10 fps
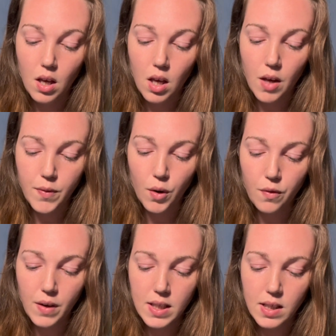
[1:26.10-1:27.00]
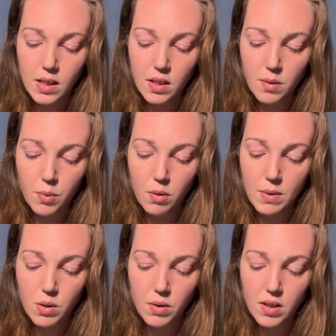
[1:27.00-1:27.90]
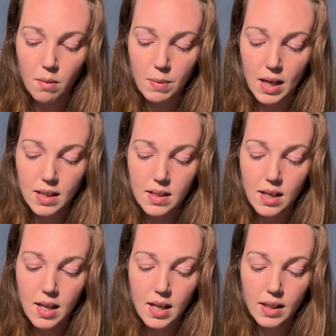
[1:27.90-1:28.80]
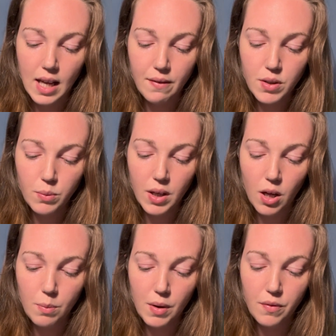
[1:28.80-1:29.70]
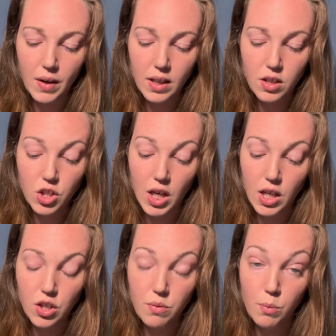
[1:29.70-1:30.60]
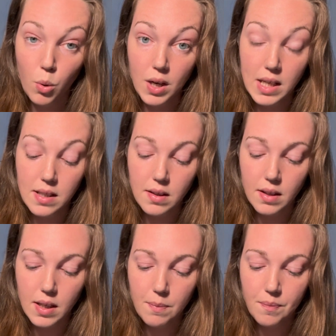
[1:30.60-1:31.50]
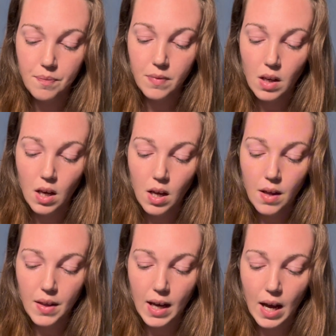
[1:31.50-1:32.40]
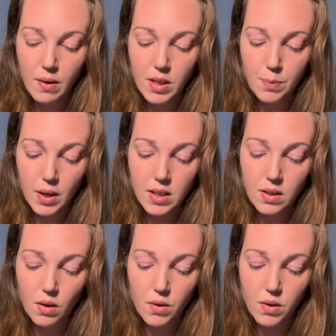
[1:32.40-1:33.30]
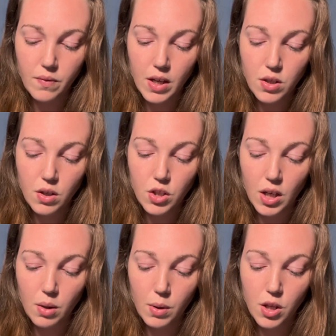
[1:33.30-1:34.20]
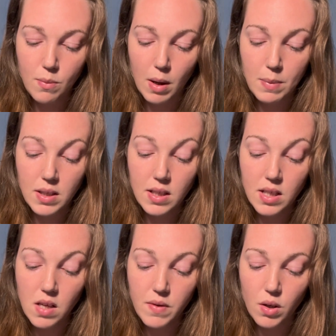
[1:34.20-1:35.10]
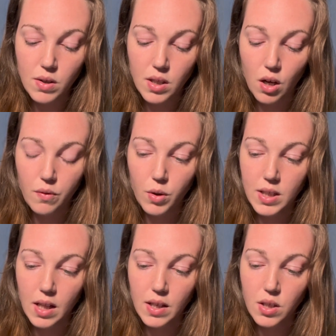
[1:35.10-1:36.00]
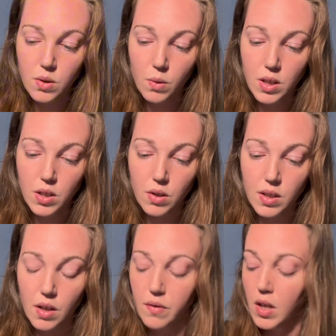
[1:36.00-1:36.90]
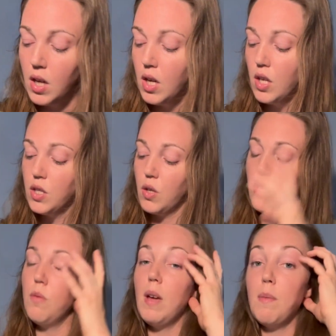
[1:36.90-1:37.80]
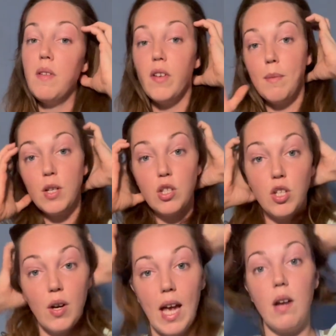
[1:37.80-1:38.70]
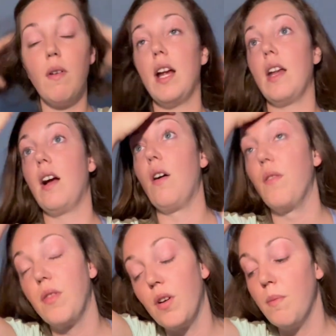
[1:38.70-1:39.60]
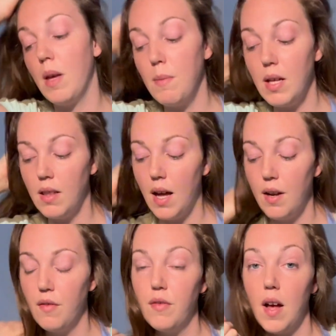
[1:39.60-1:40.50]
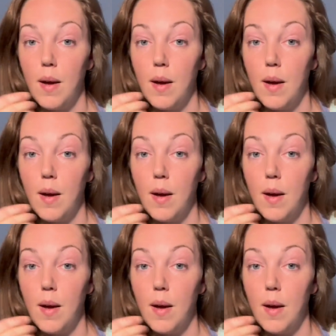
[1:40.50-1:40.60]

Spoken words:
If you are facing disappointments or setbacks, laughter will help affect change more easily. The coyote's presence also invites you to check whether you might be deceiving yourself or telling stories to yourself. So you may be very much in your head right now. There may be a lot of